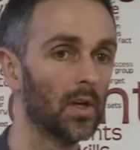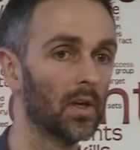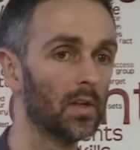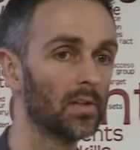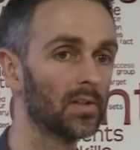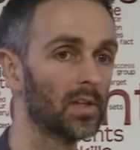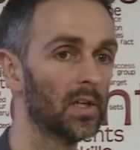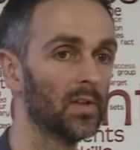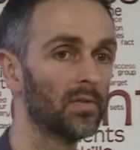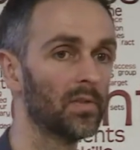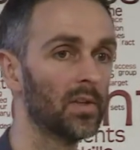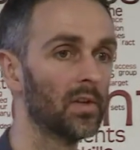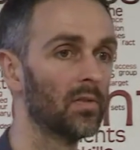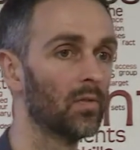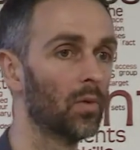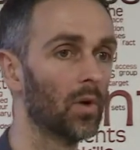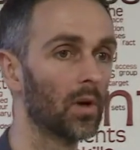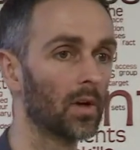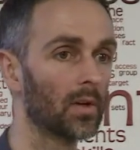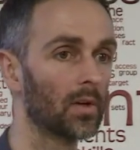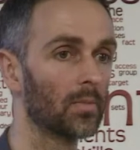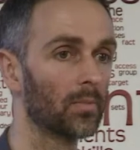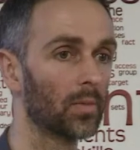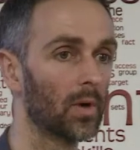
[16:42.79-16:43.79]
safety of
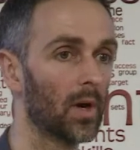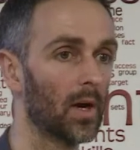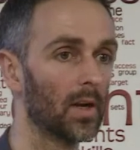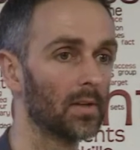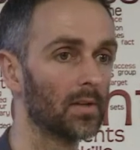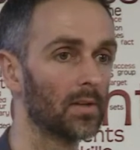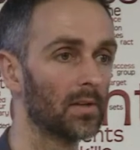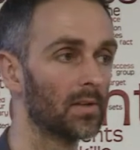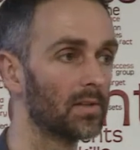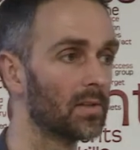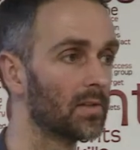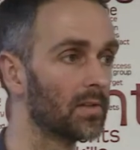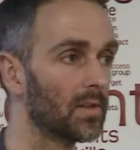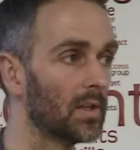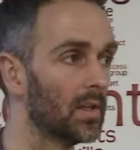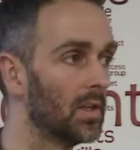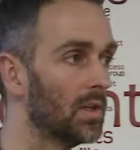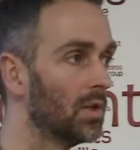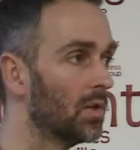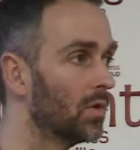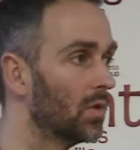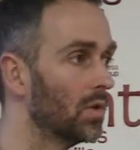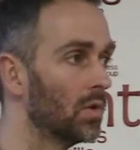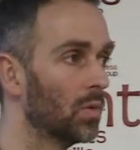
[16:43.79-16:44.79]
work practice to say,
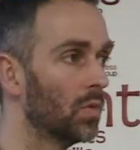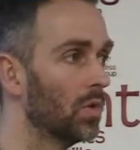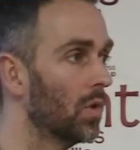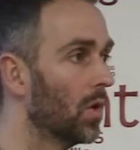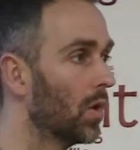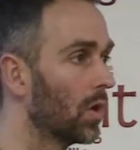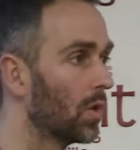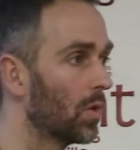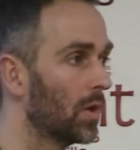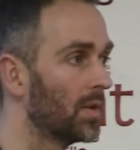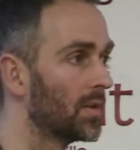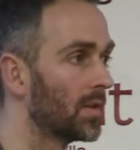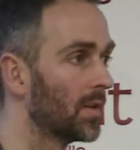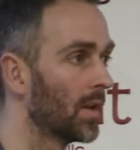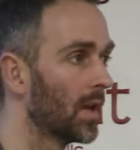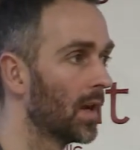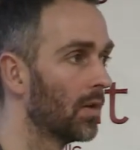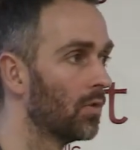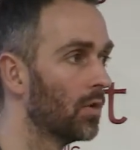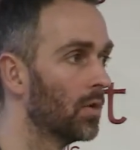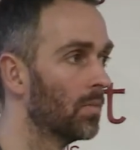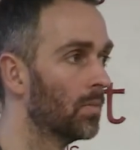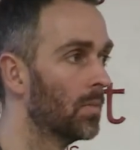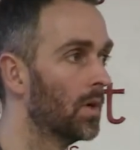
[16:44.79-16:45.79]
you will not go into that
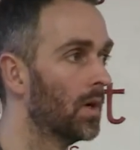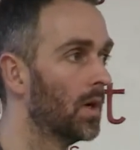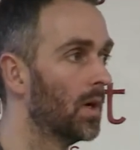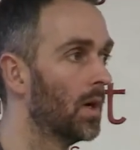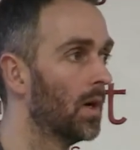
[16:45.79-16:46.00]
room